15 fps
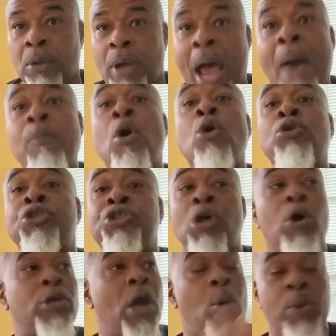I'm going to show
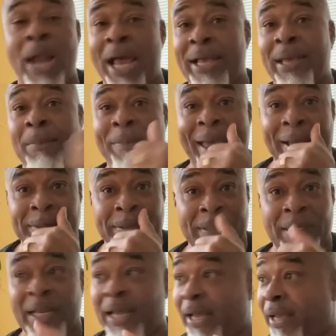y'all when I get back to the
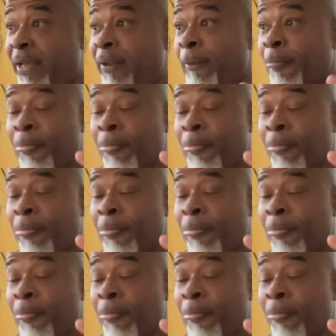land.